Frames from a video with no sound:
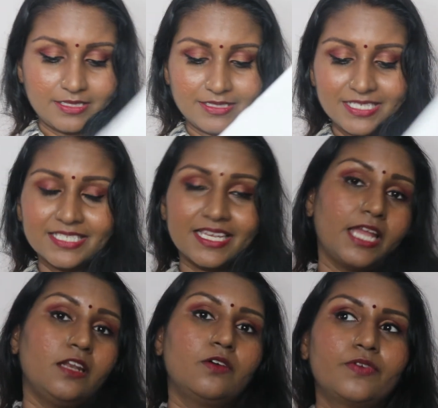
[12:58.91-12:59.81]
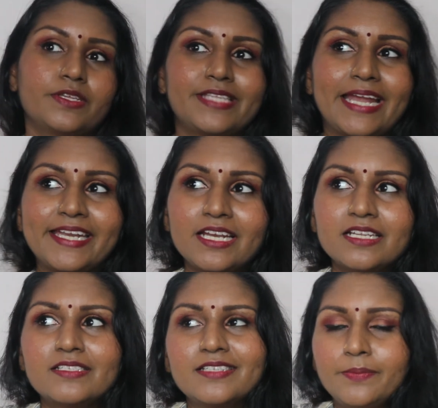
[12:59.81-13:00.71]
this kind of a satin
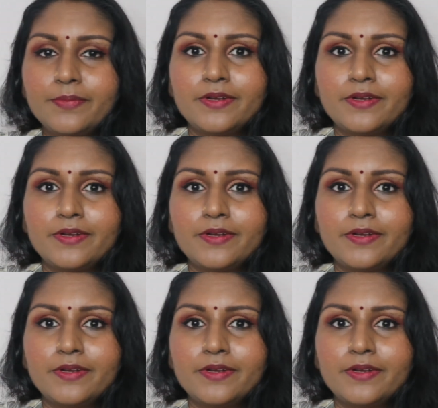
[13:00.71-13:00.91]
slip